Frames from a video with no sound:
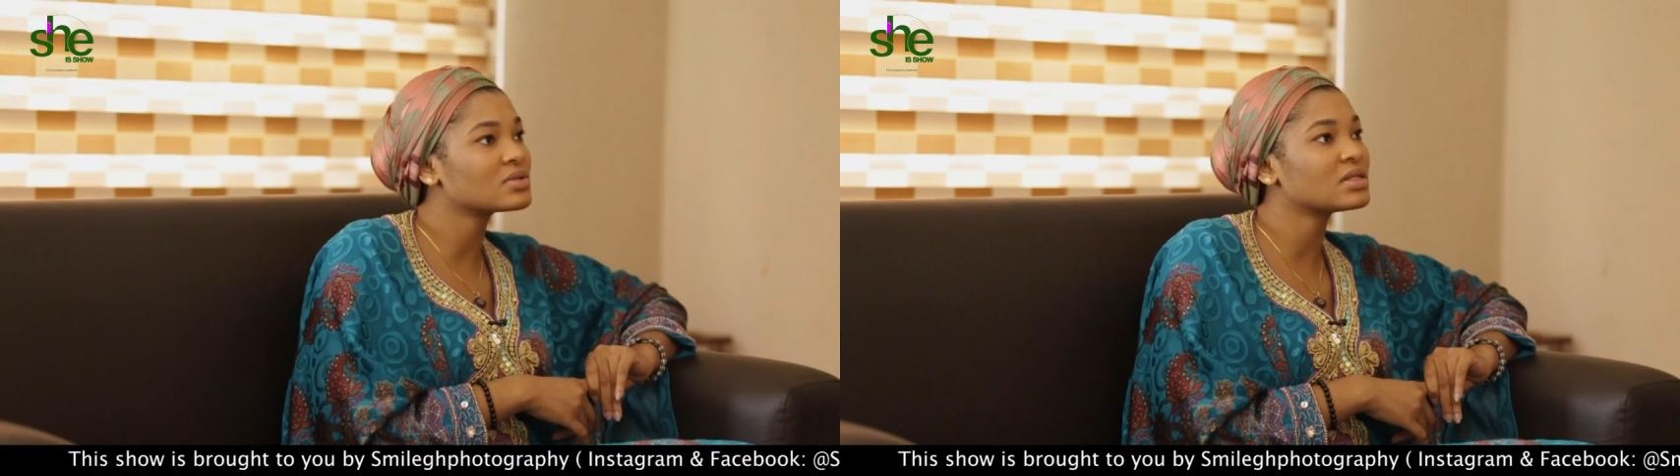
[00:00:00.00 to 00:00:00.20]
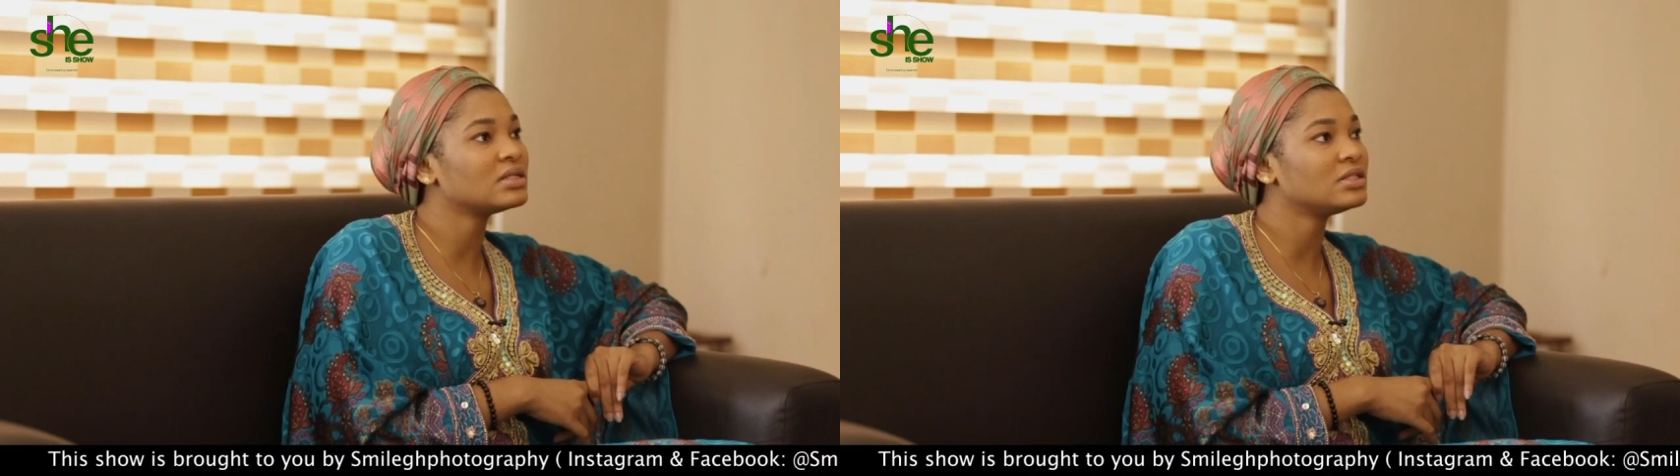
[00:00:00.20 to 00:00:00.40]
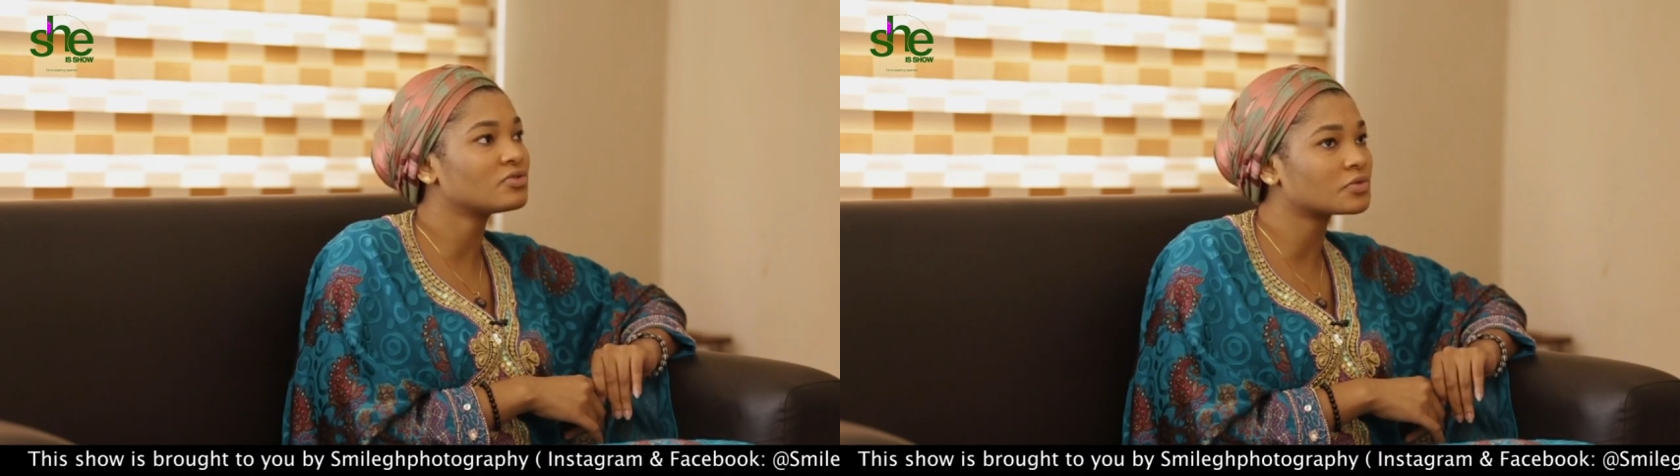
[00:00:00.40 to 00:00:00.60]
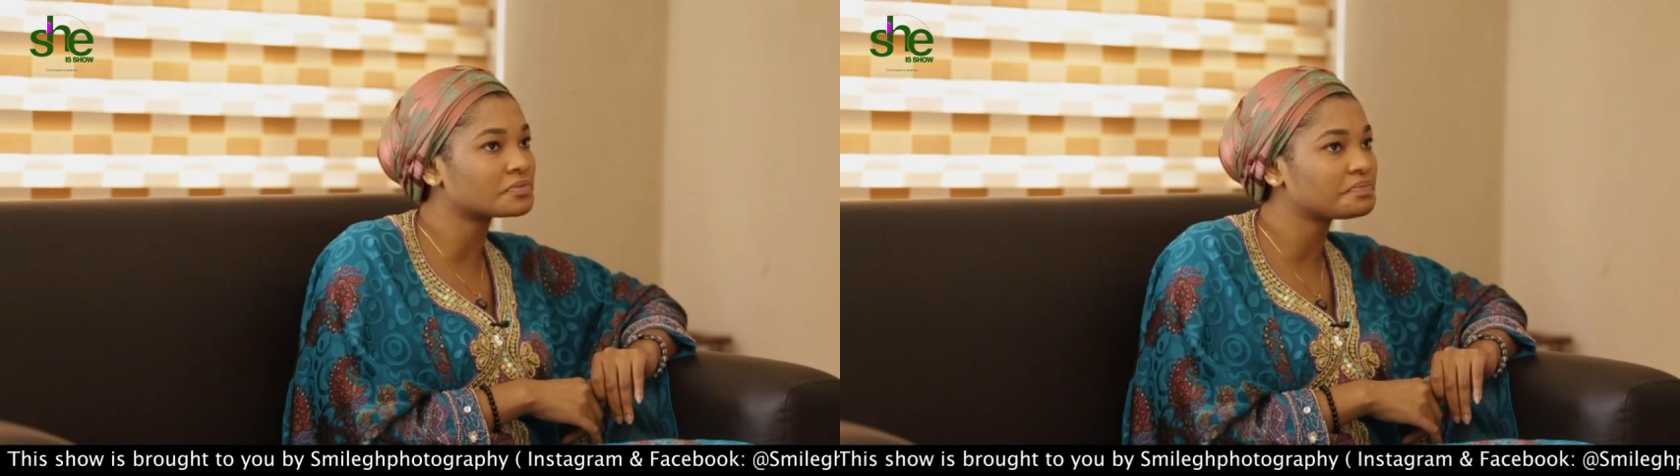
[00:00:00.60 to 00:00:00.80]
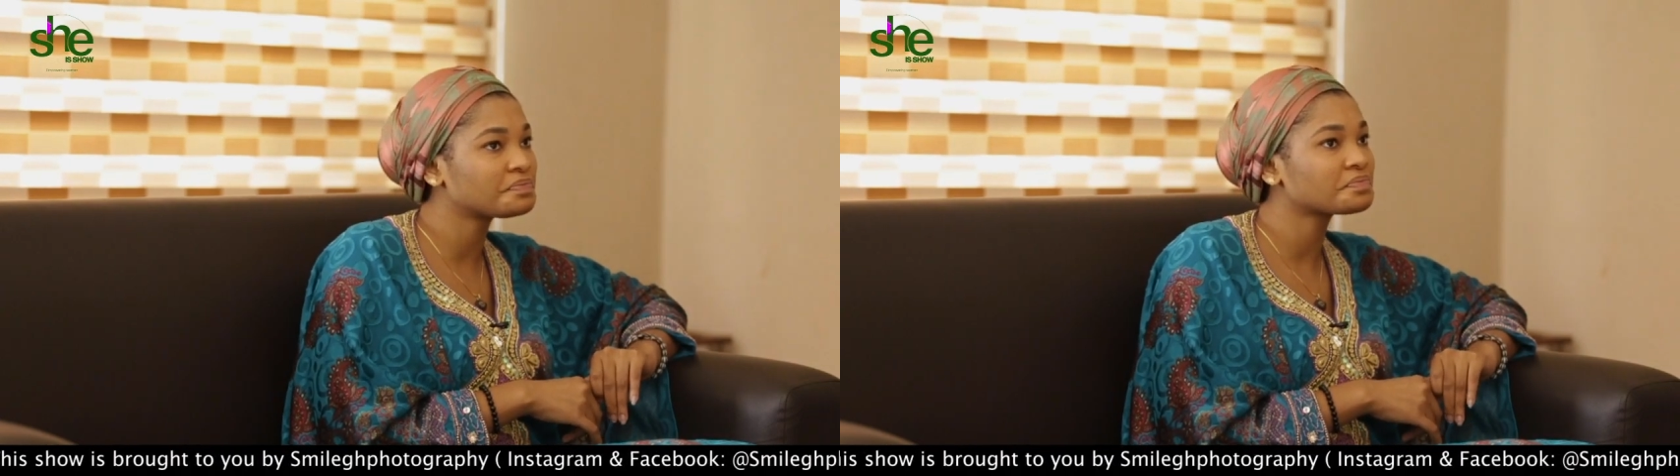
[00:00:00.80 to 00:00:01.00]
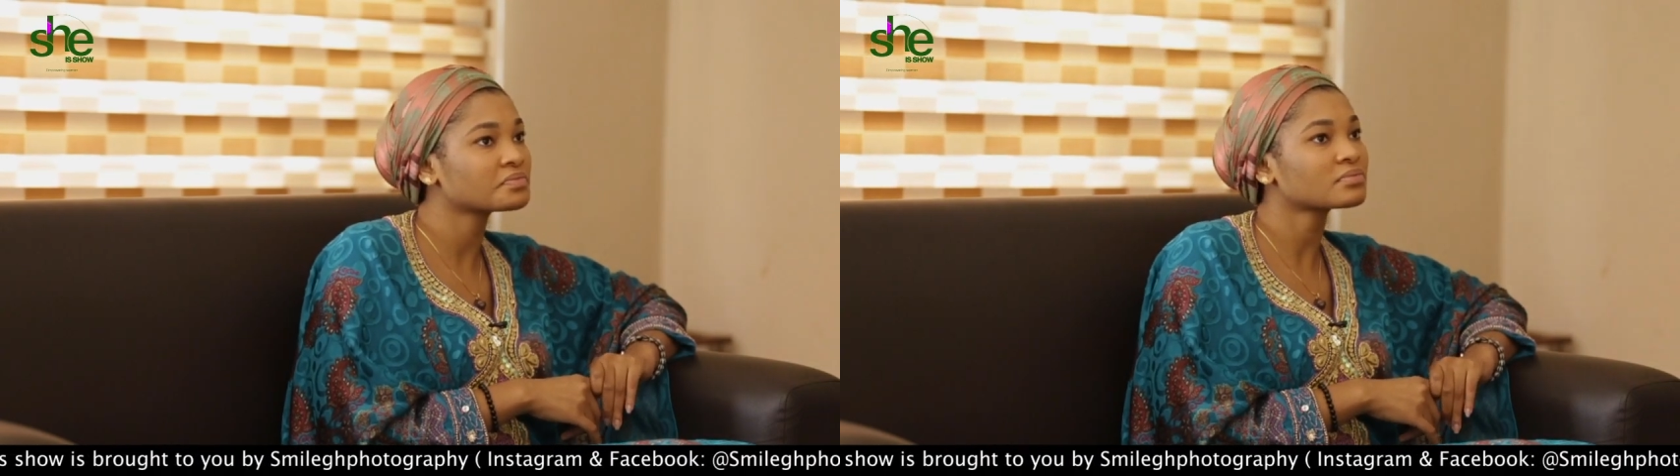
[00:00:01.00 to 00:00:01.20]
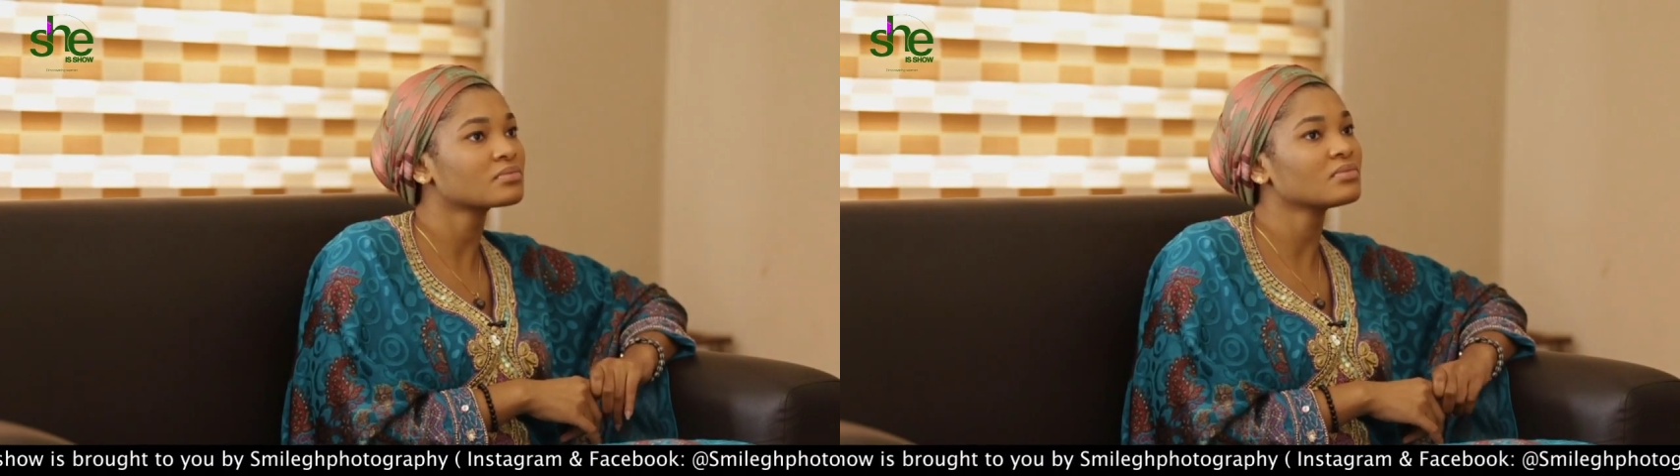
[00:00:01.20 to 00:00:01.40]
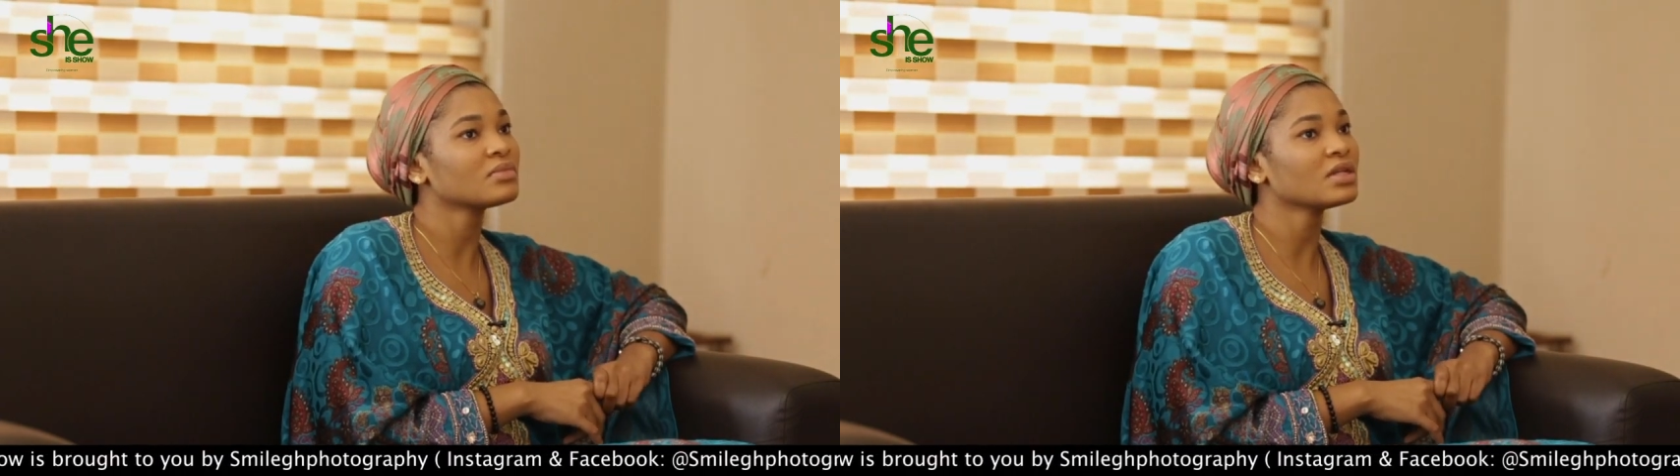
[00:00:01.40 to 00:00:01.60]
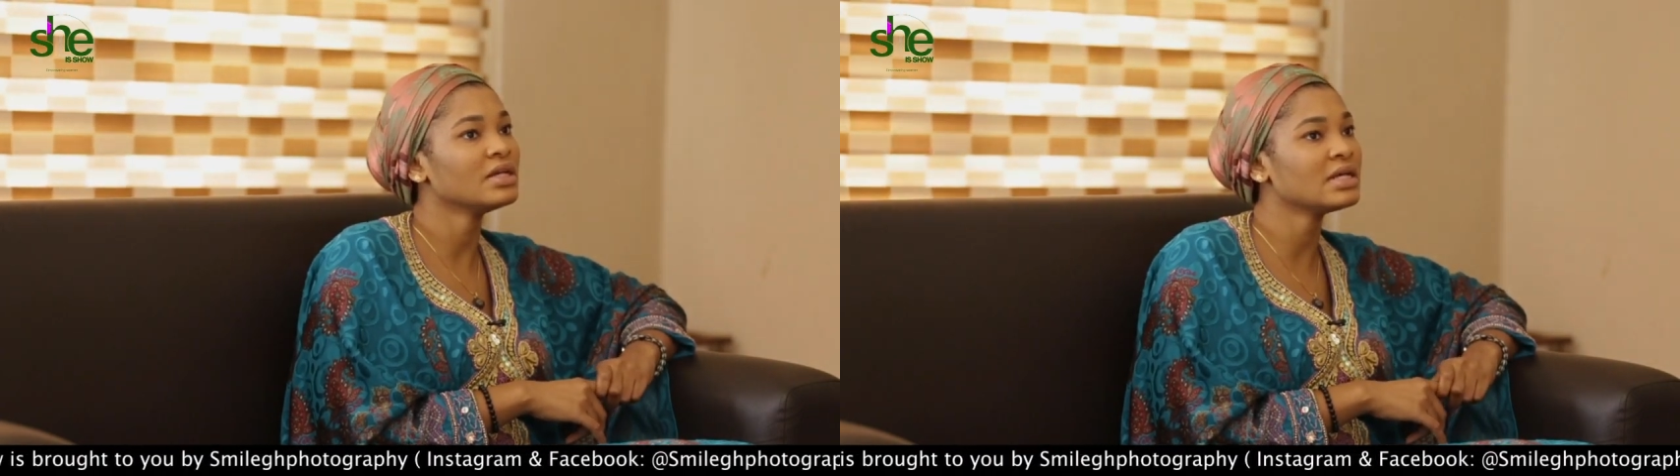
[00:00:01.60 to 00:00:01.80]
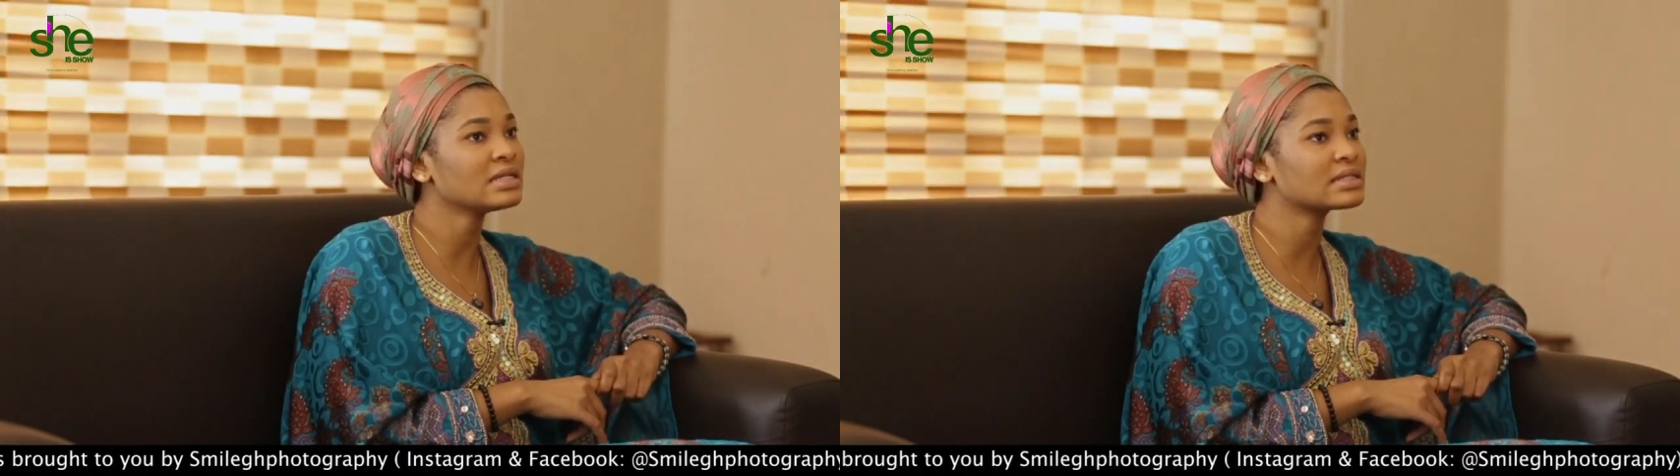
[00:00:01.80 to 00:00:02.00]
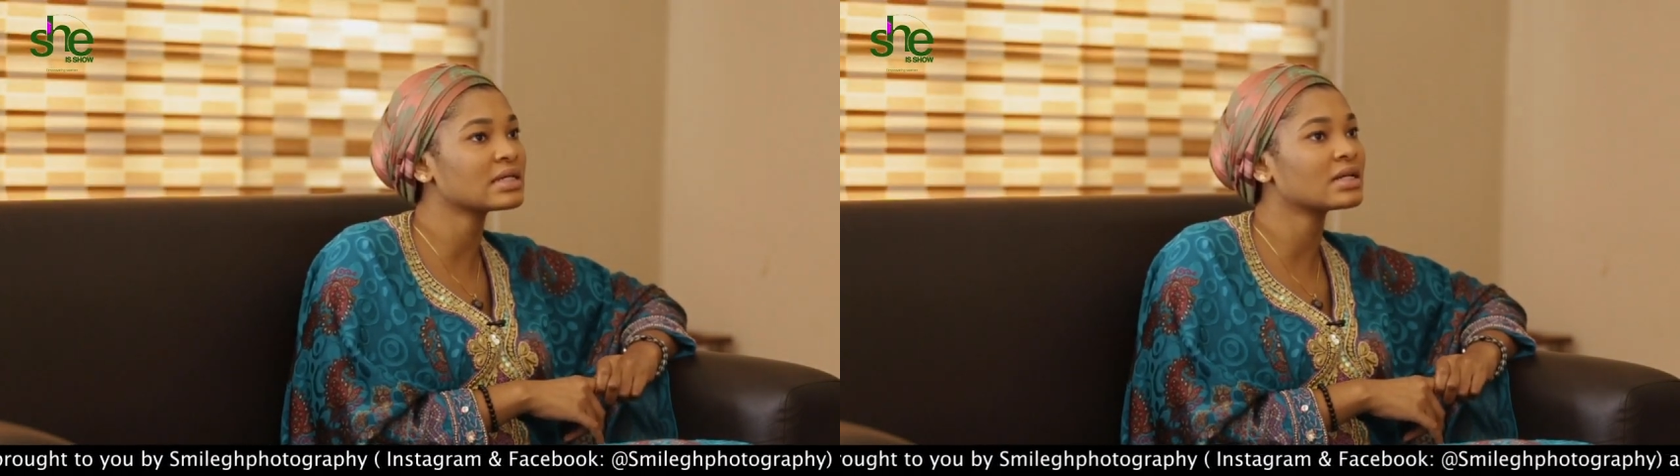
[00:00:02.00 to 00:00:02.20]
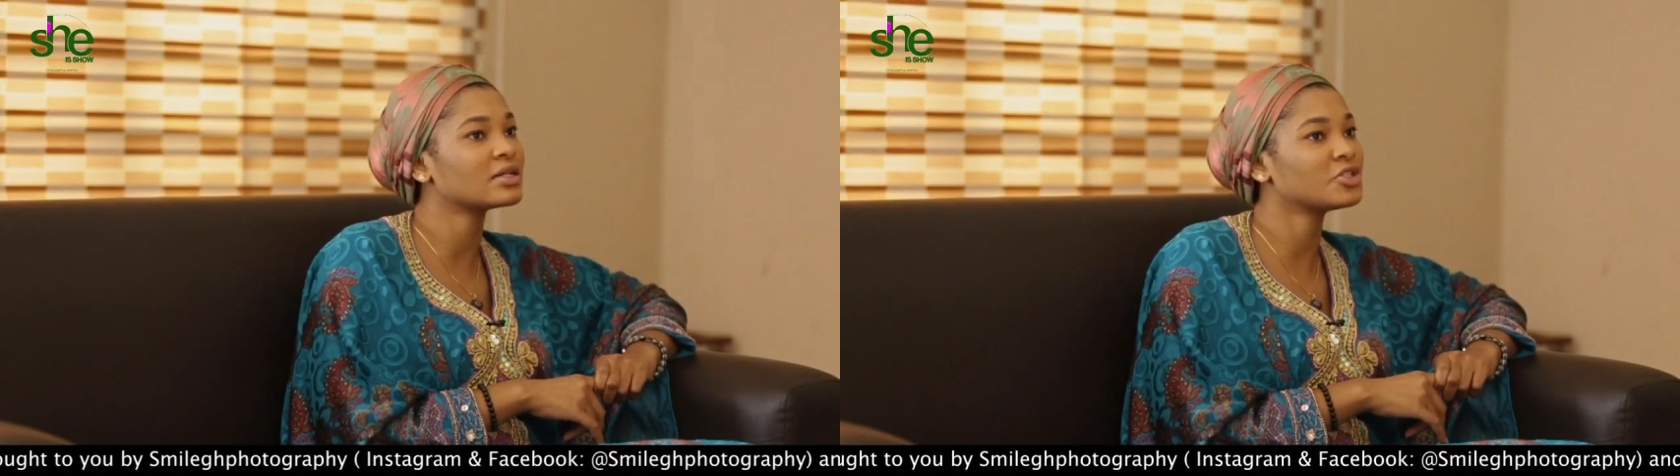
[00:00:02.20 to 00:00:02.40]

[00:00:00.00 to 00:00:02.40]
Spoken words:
was the lead role in 18.